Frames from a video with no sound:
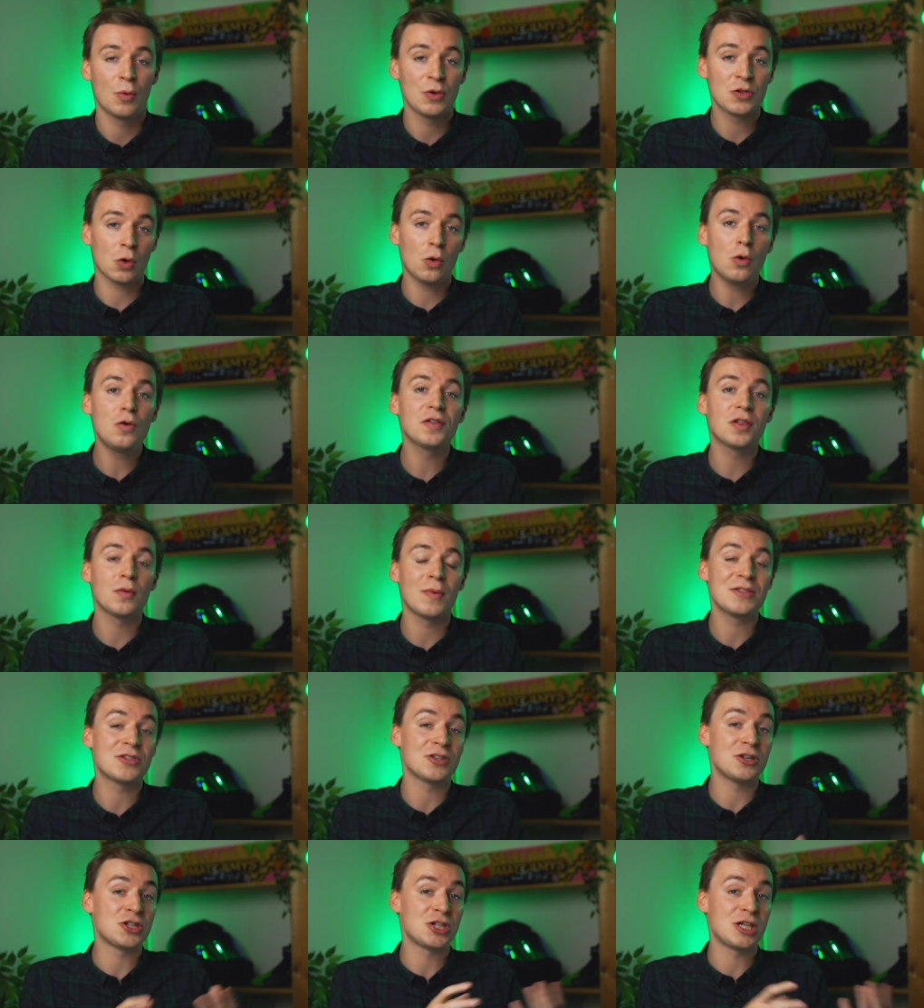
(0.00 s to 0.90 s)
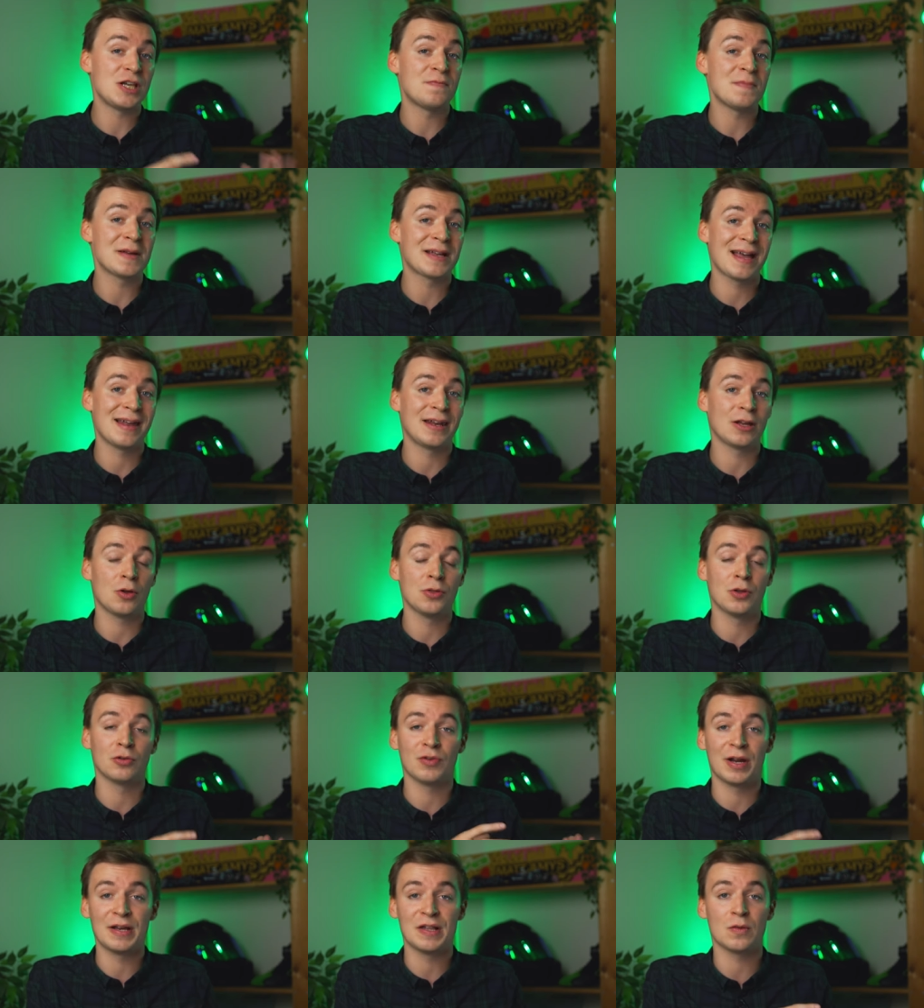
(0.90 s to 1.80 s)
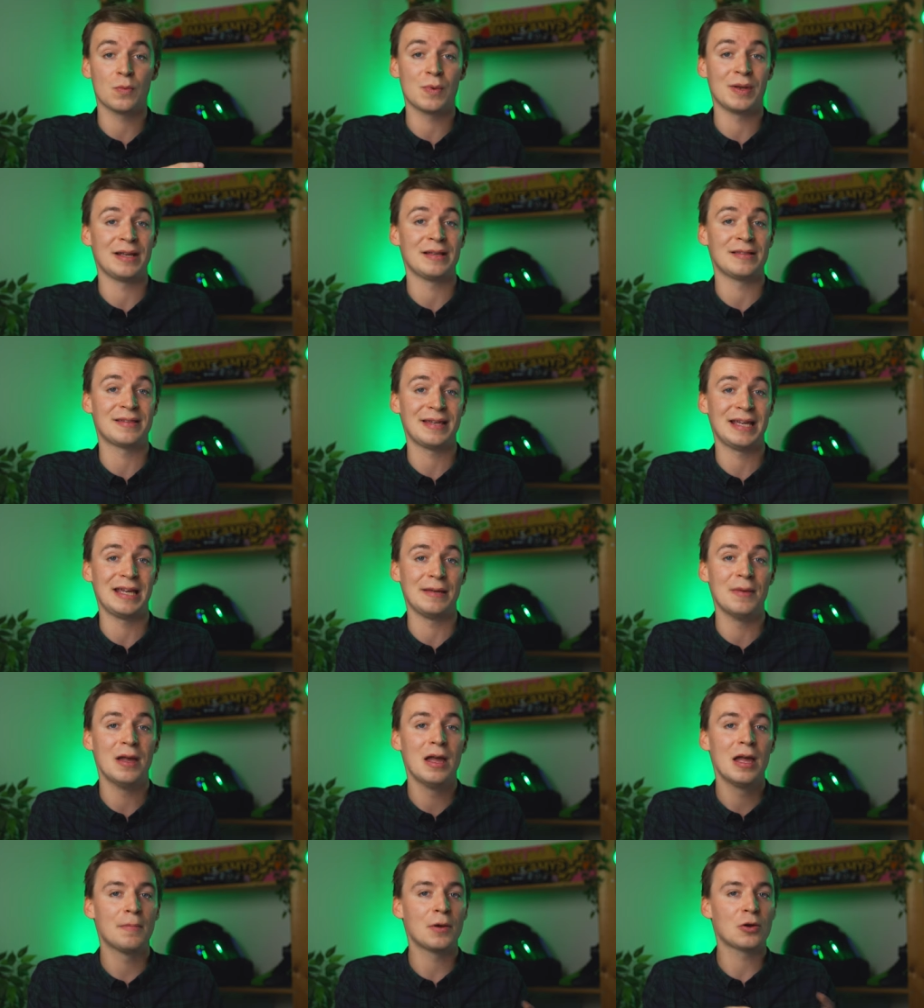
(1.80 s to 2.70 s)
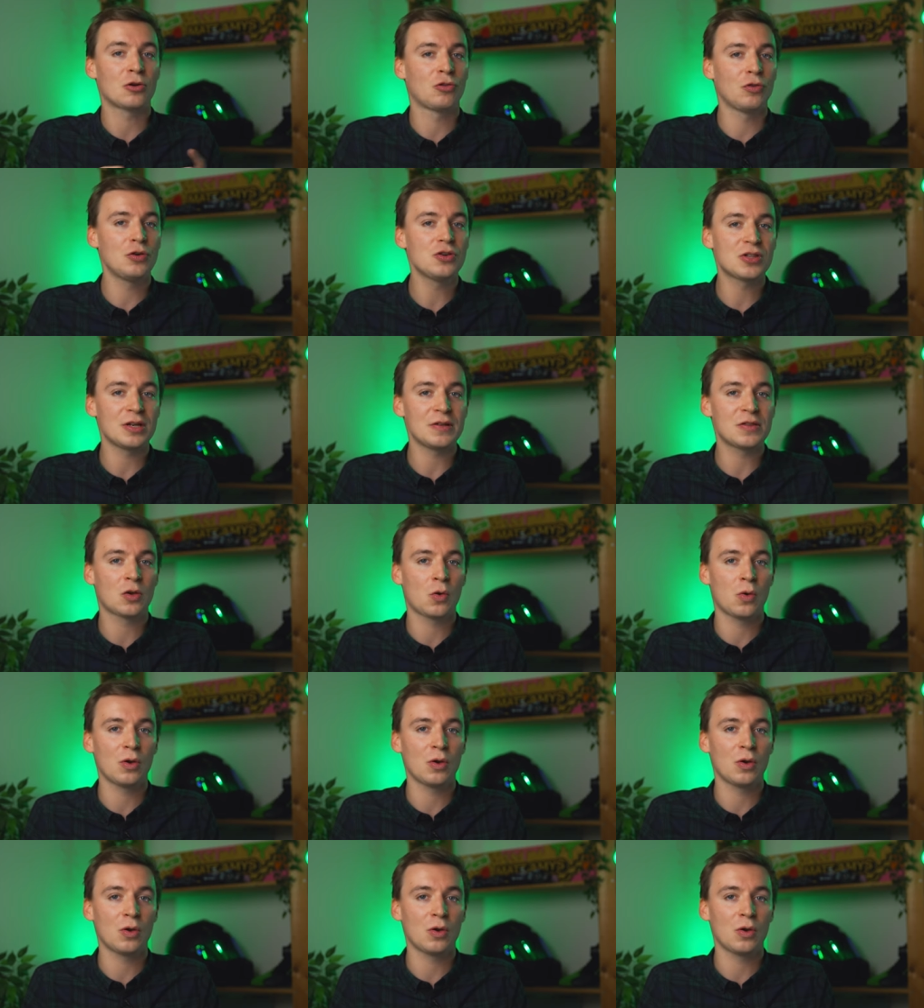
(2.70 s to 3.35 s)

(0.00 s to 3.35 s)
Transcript: which also went to the chief mechanic on the race-winning team. But crucially, to